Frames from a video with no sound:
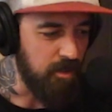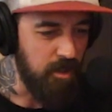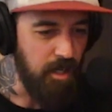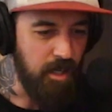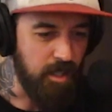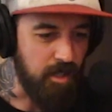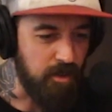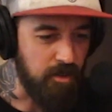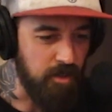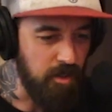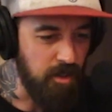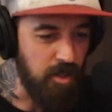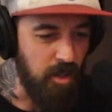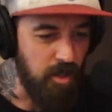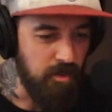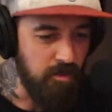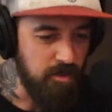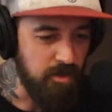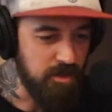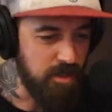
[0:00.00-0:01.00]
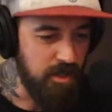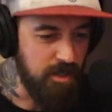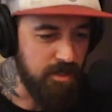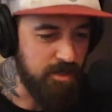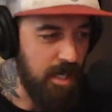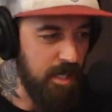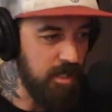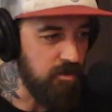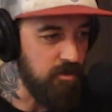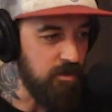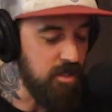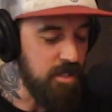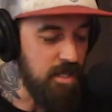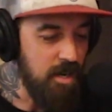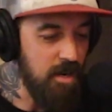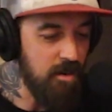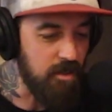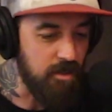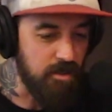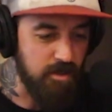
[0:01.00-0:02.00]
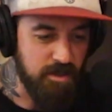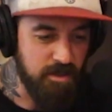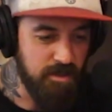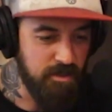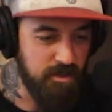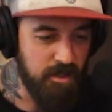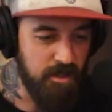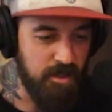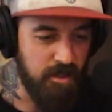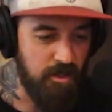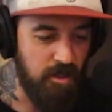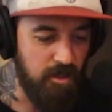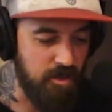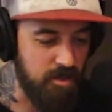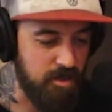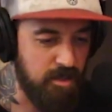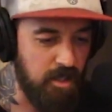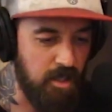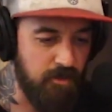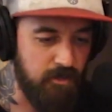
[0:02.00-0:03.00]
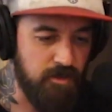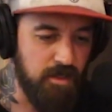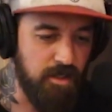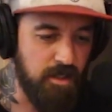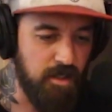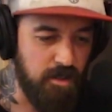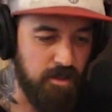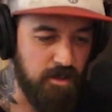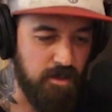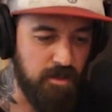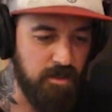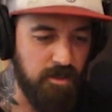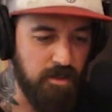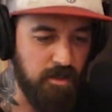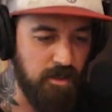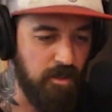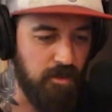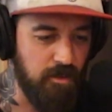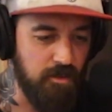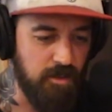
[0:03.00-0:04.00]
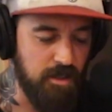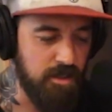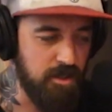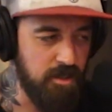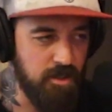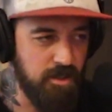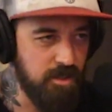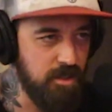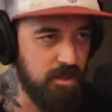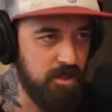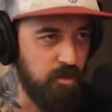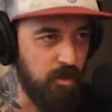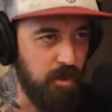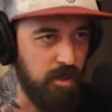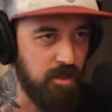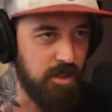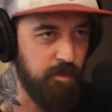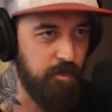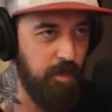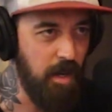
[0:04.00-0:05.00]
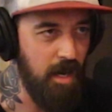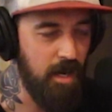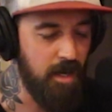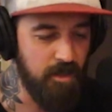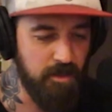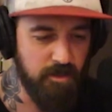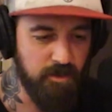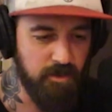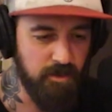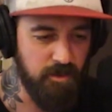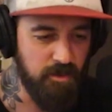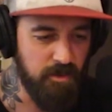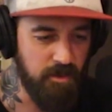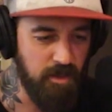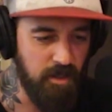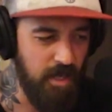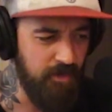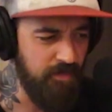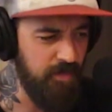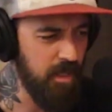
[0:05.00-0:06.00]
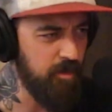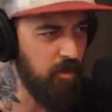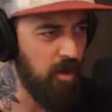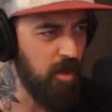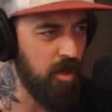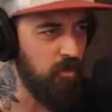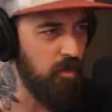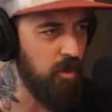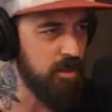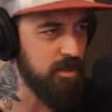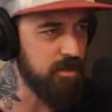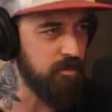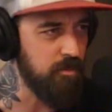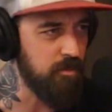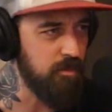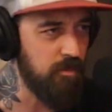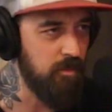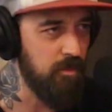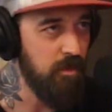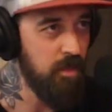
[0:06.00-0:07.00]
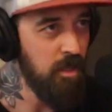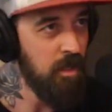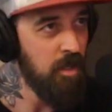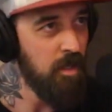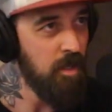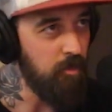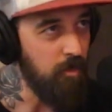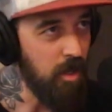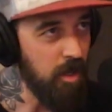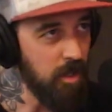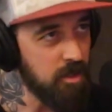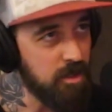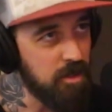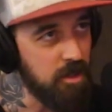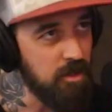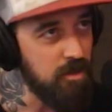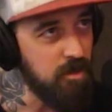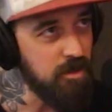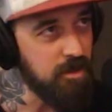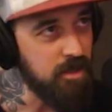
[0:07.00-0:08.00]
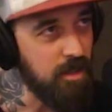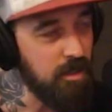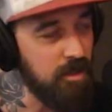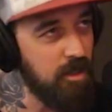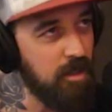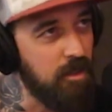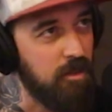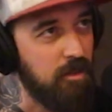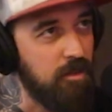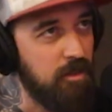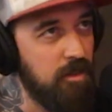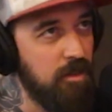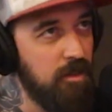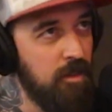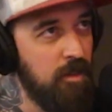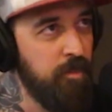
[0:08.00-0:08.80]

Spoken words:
And good luck. You know, it's going to take you years to get all the stuff to, you know, it's just this weird spot. I think Mark 1s and Mark 2s, I don't know.